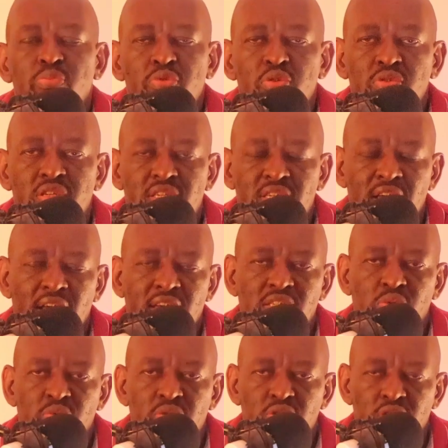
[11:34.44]
build
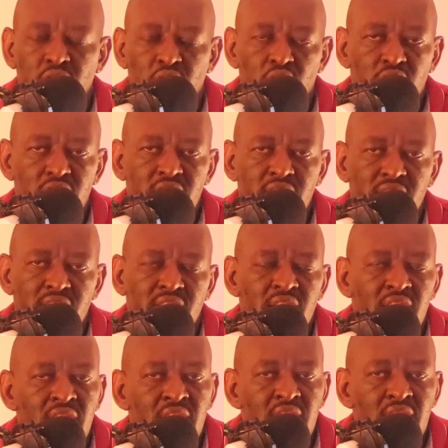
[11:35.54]
trust with your audience.
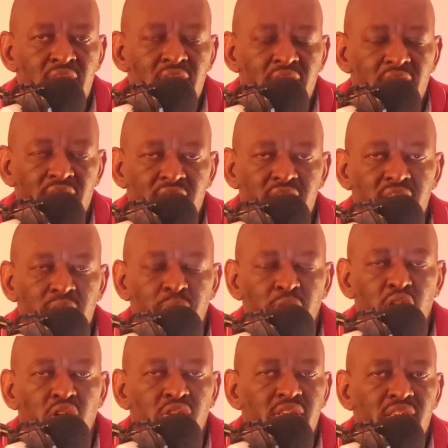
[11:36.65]
And this is
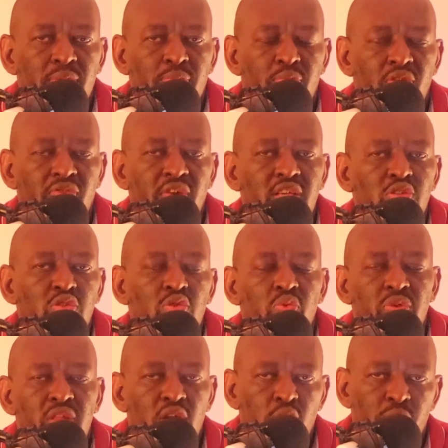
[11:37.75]
because it provides you
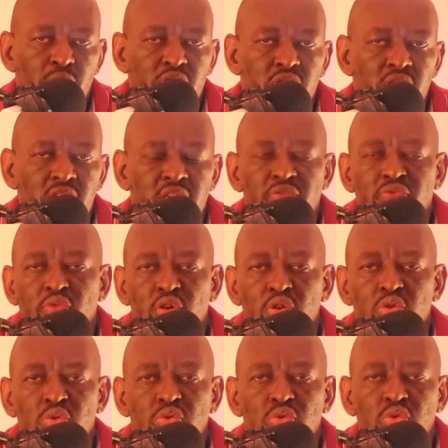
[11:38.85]
with an opportunity for
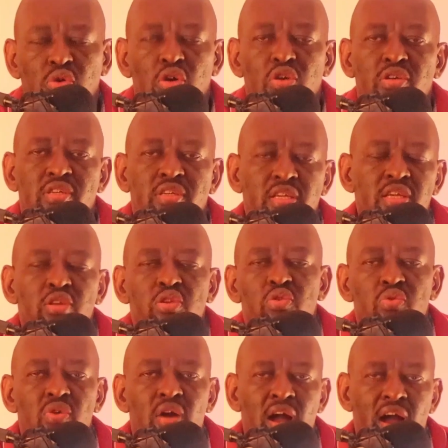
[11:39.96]
you to
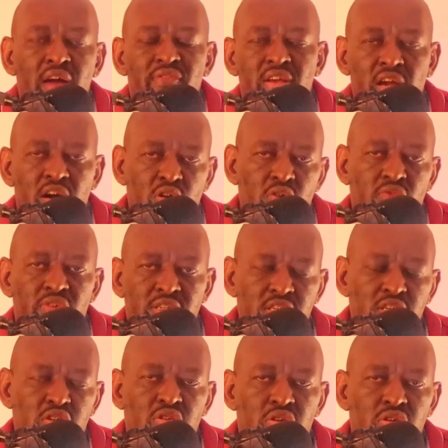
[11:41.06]
continue having a
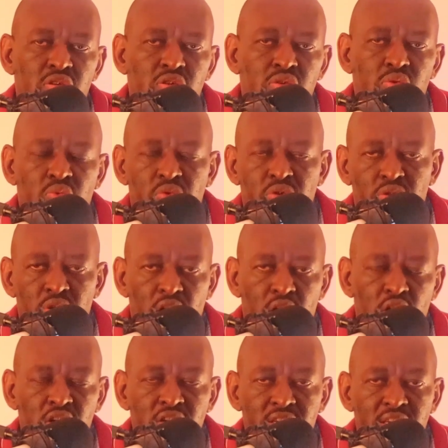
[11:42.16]
conversation with your
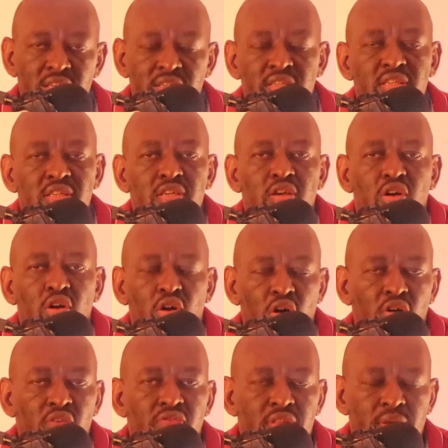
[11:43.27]
audience
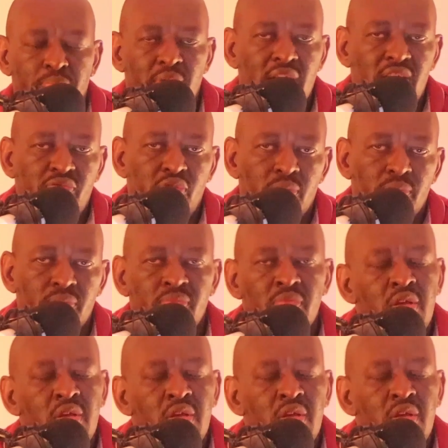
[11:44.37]
of the platform.